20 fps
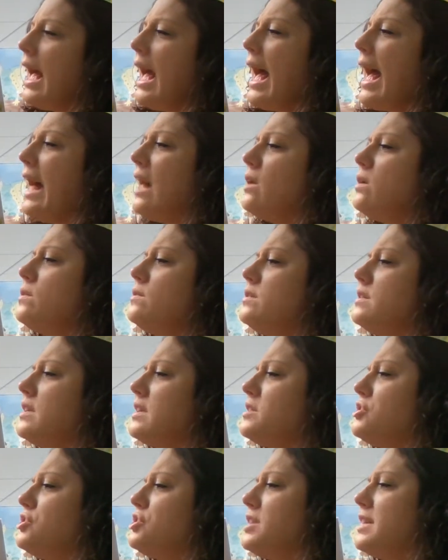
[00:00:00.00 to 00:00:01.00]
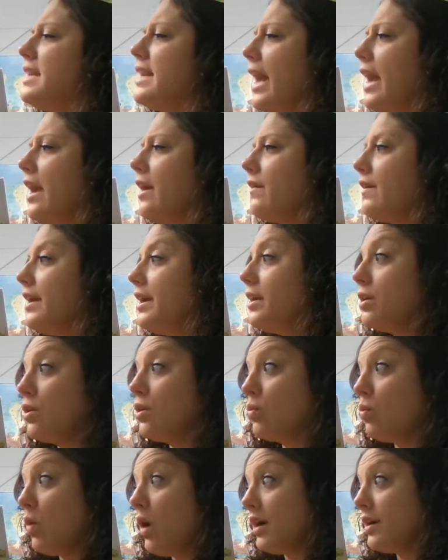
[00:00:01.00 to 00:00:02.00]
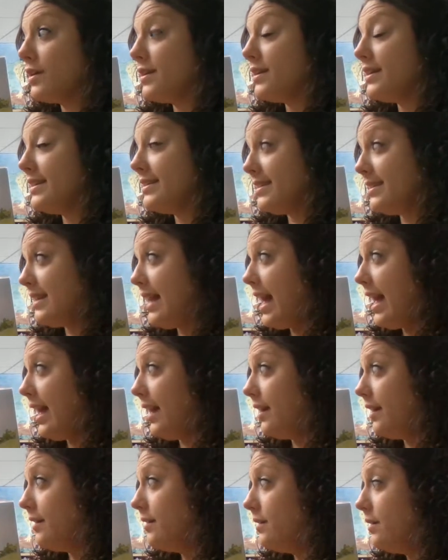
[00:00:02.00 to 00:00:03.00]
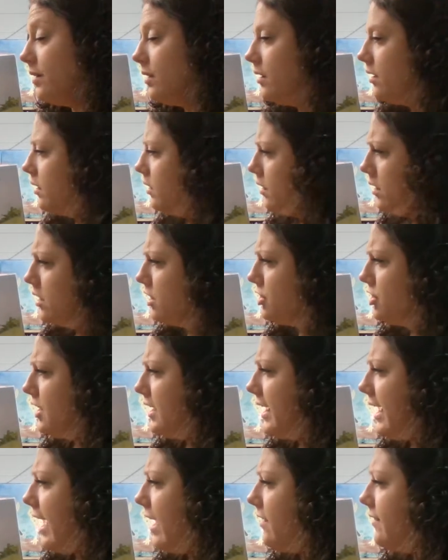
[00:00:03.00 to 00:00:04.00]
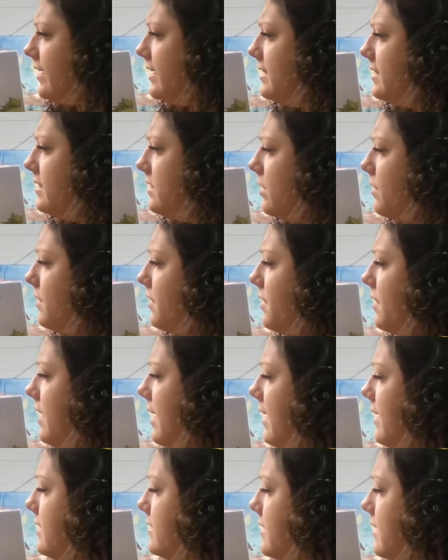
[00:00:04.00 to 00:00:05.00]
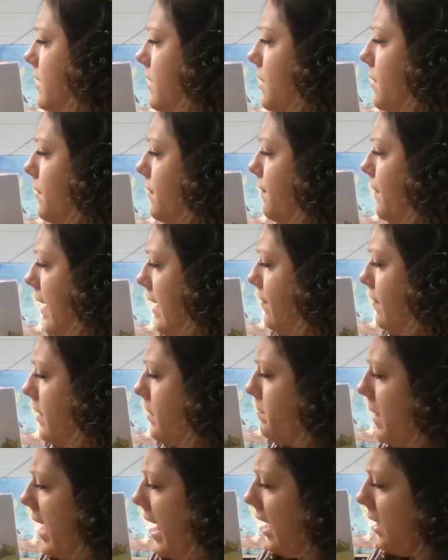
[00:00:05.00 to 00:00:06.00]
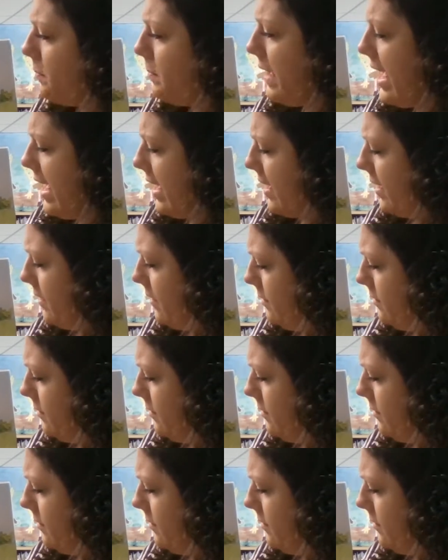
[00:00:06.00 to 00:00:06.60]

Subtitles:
How does she carry her water and snack? She carries her things in her favorite backpack.